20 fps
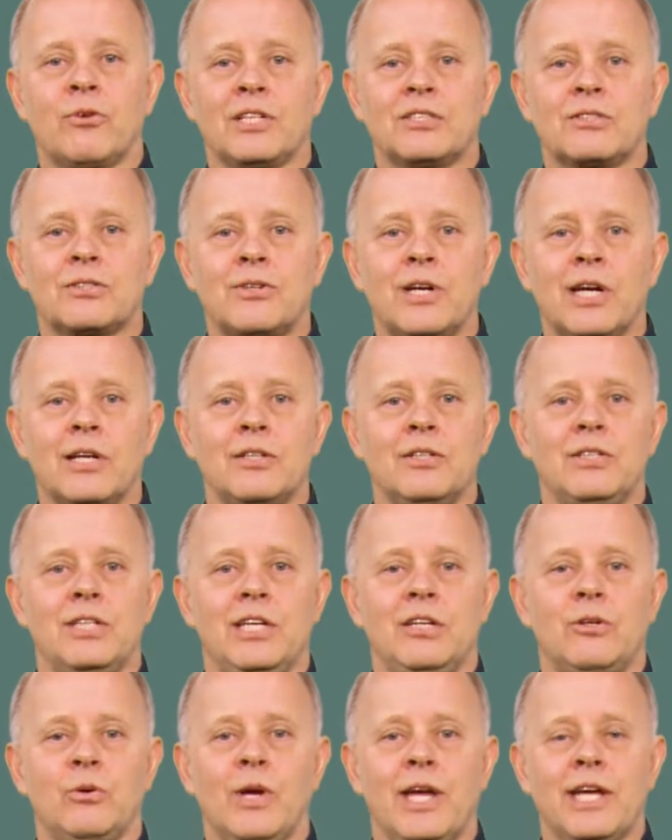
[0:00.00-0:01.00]
a
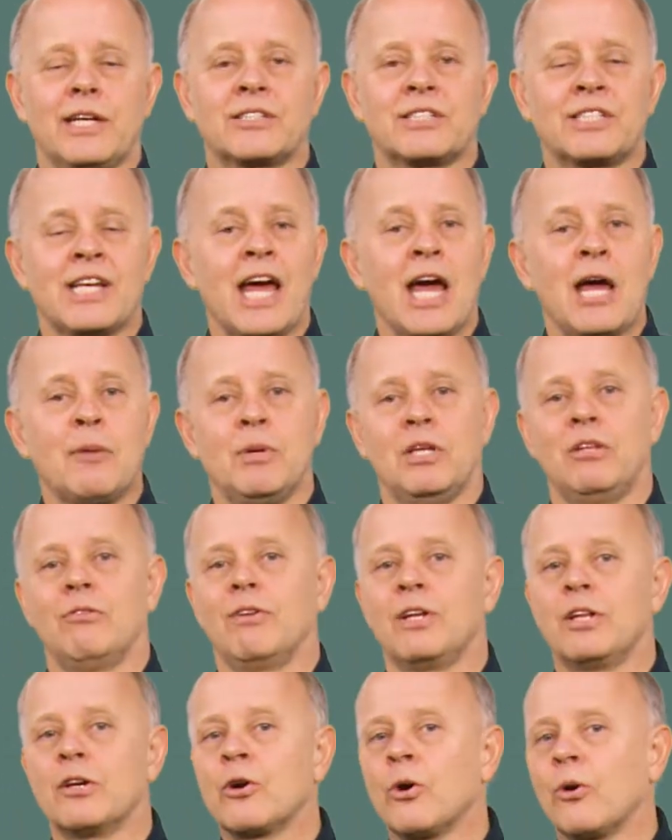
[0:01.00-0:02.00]
strategy to examine
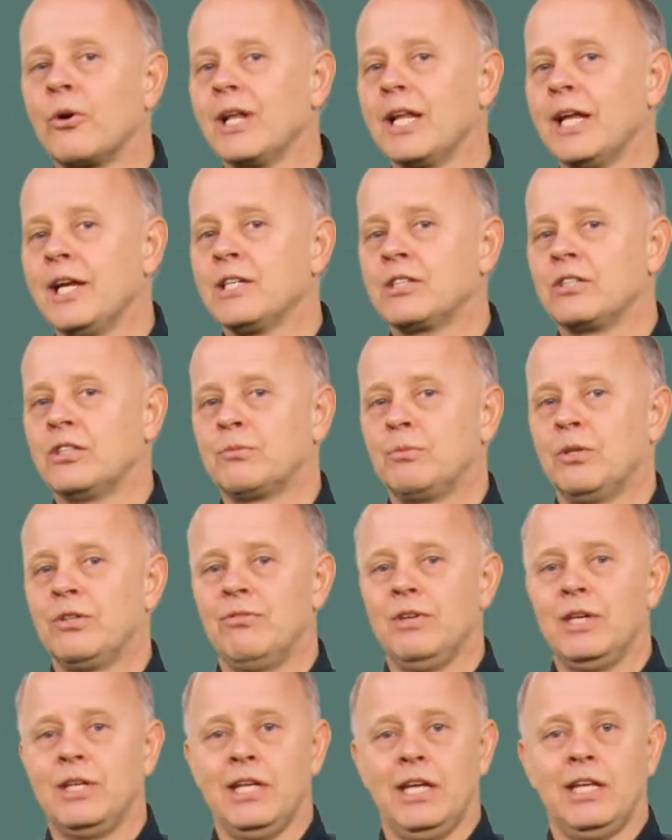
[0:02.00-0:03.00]
whether correlations
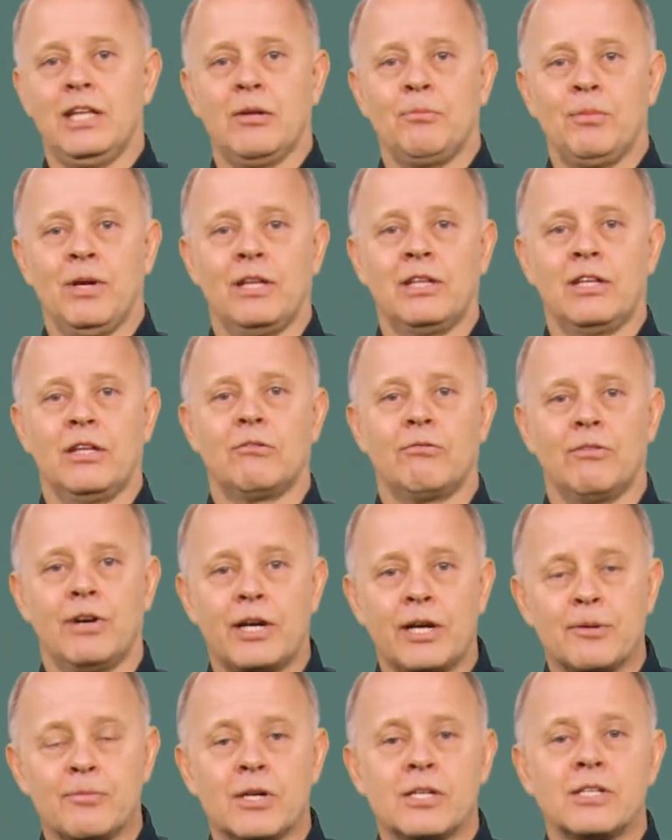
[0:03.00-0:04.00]
between independent
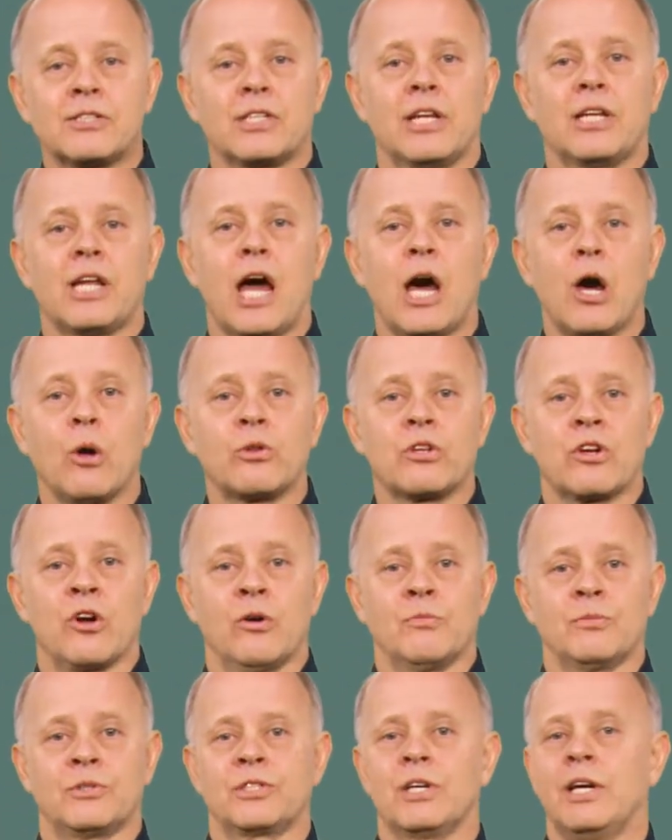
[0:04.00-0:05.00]
variables and
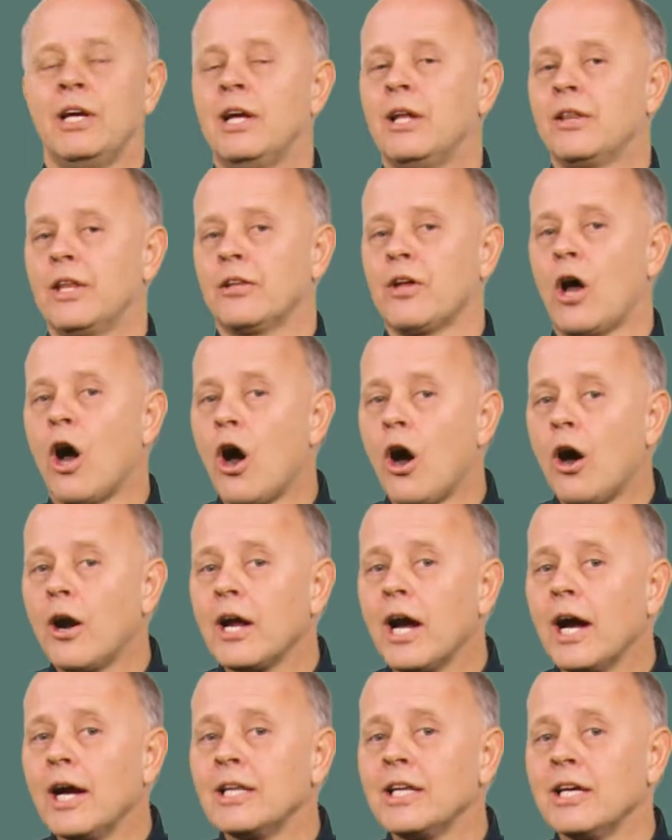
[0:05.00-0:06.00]
outcomes that
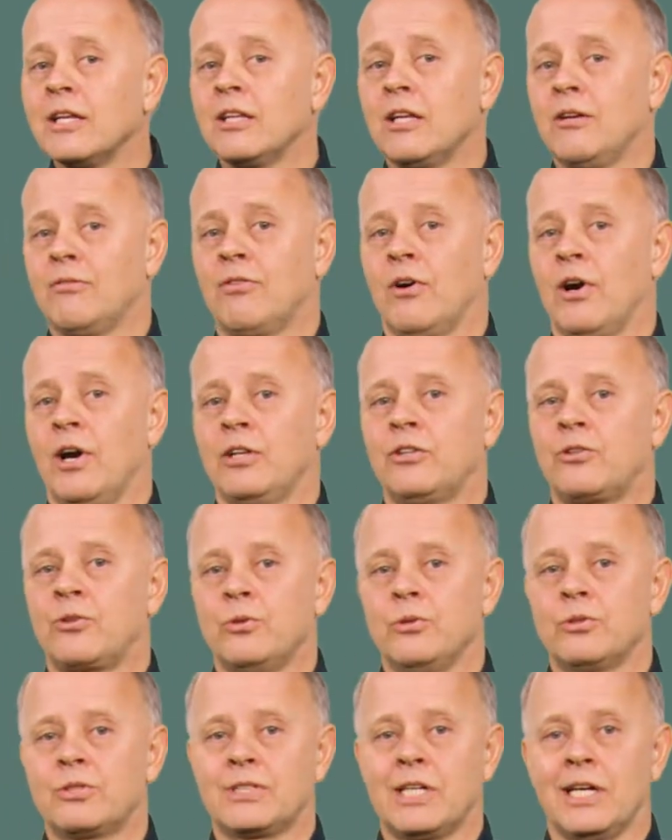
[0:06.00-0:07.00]
are identified
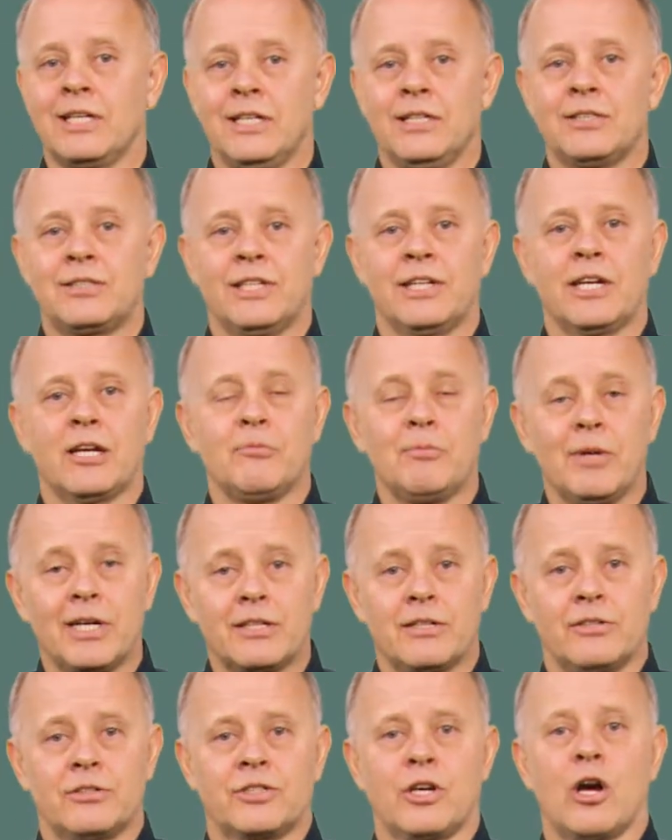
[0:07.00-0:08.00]
through statistical
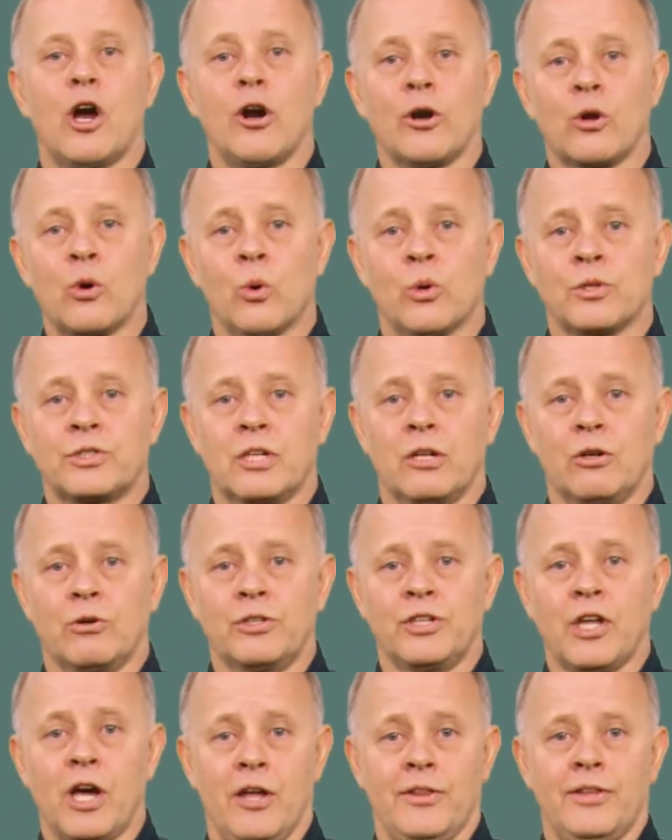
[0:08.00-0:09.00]
methods are causal or
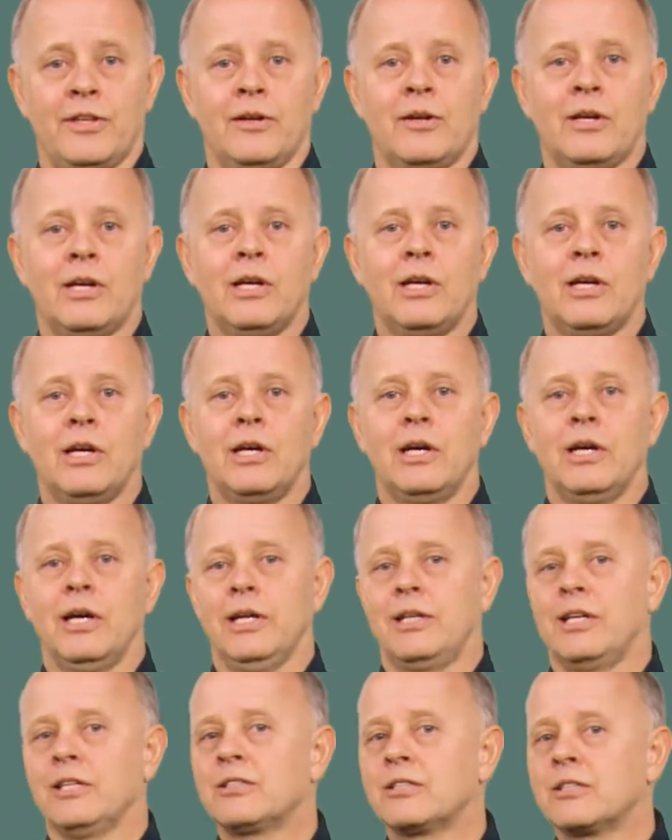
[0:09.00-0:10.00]
not.
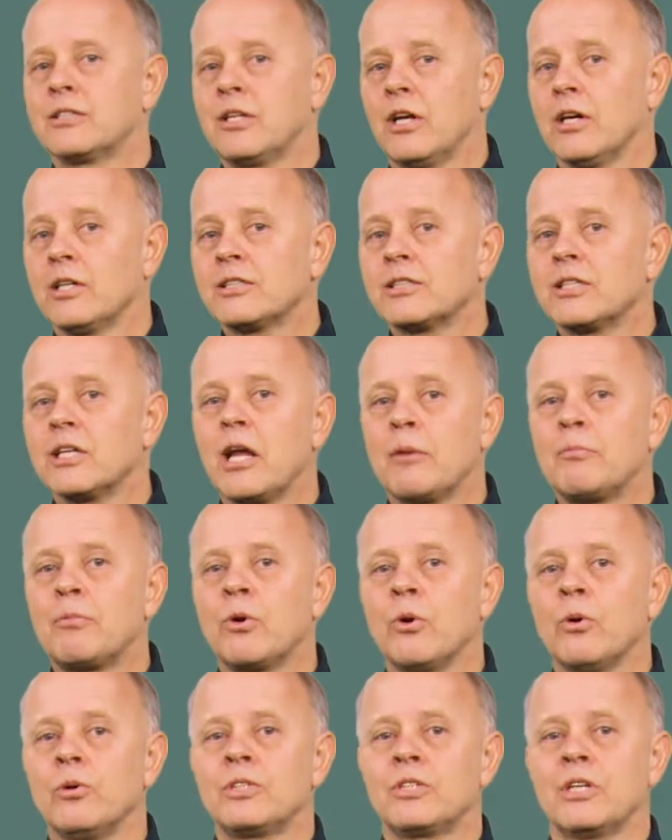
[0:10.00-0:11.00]
It is thus an
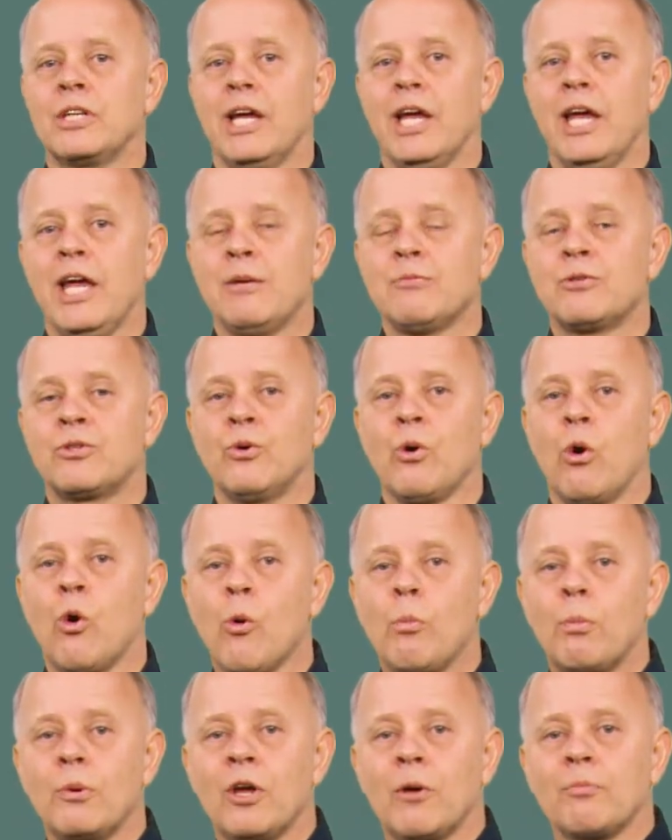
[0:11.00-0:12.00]
approach that aims to
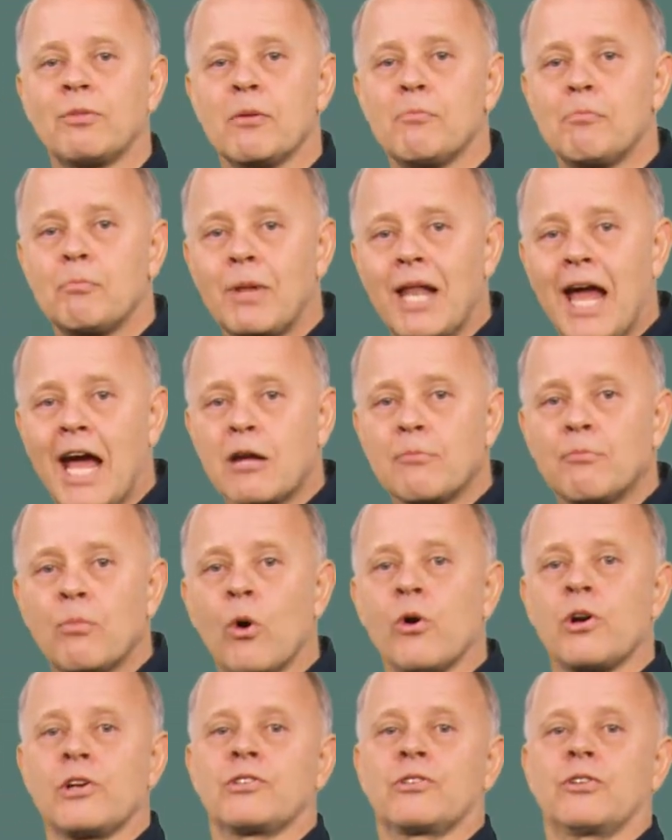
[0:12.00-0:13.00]
open up the black
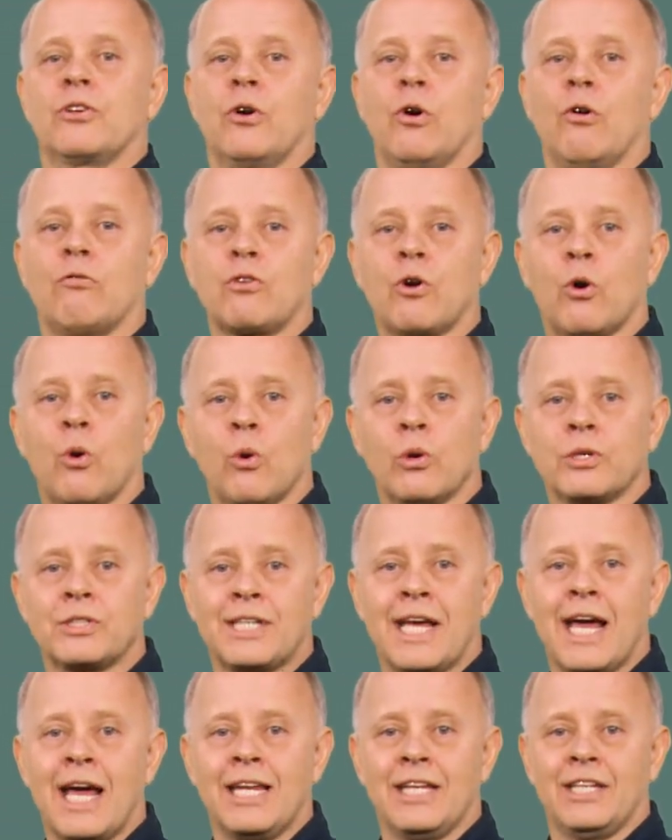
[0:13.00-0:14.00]
box of
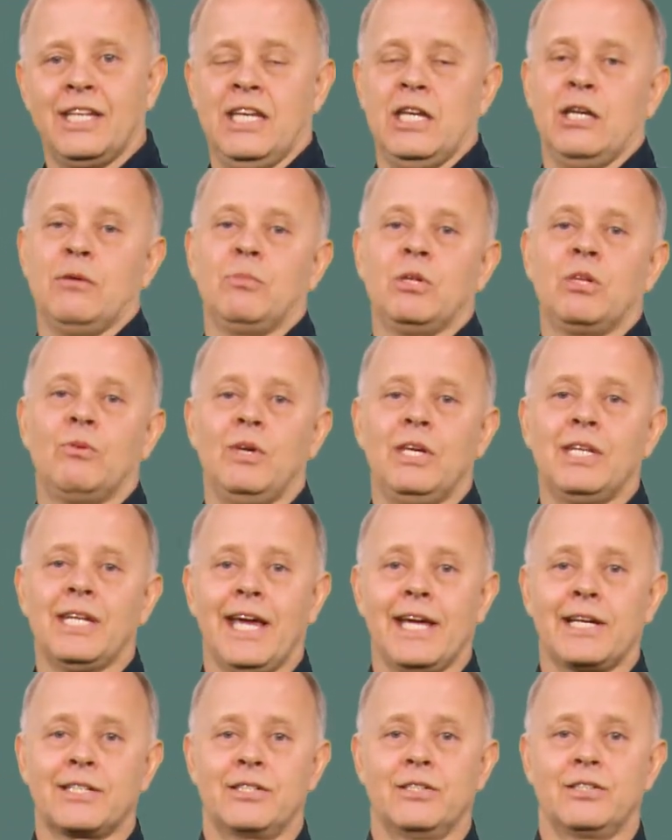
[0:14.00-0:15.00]
causality between
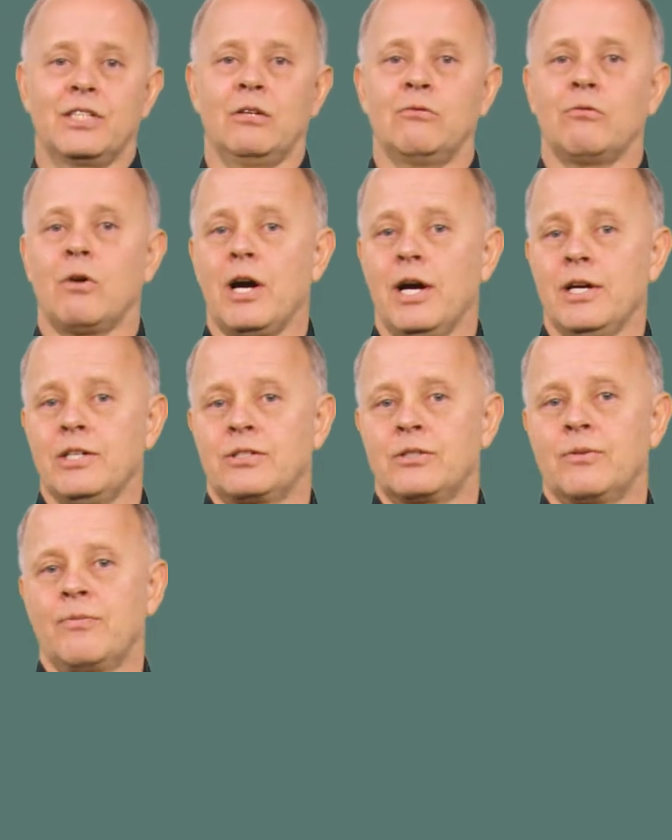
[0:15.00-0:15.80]
x's and y's.